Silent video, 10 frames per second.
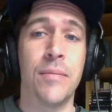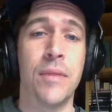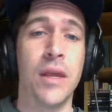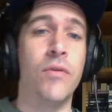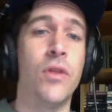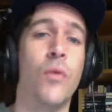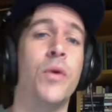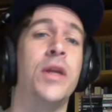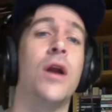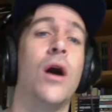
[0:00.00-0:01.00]
even though
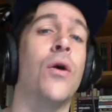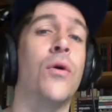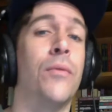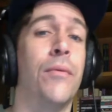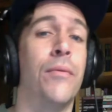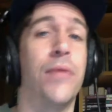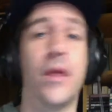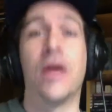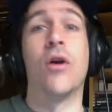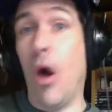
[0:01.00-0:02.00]
we know that
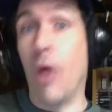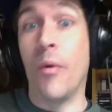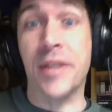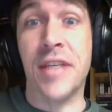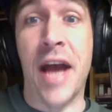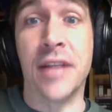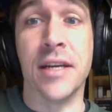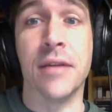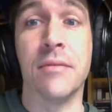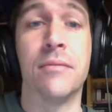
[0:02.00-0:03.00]
they're always acting.